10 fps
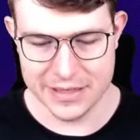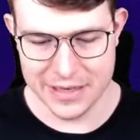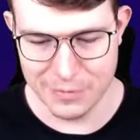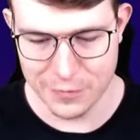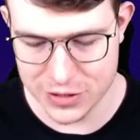
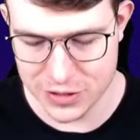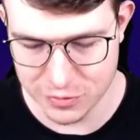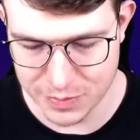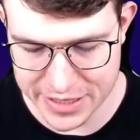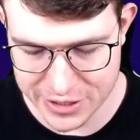Of course I could
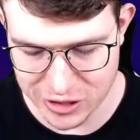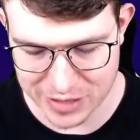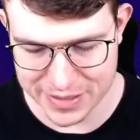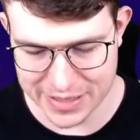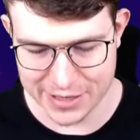play E-Drake,
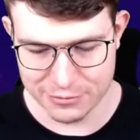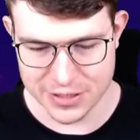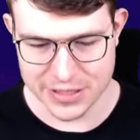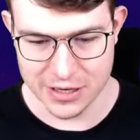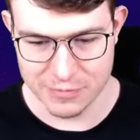but I kind of want
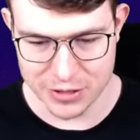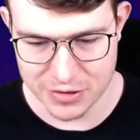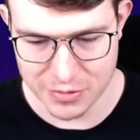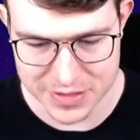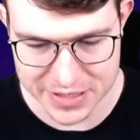to see out what the
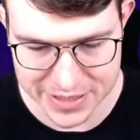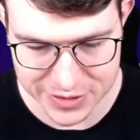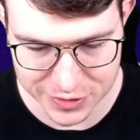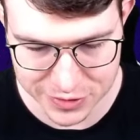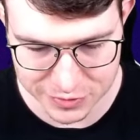Goblinstein is
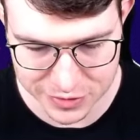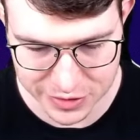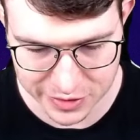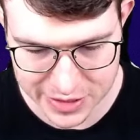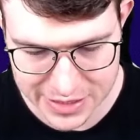going to do. So,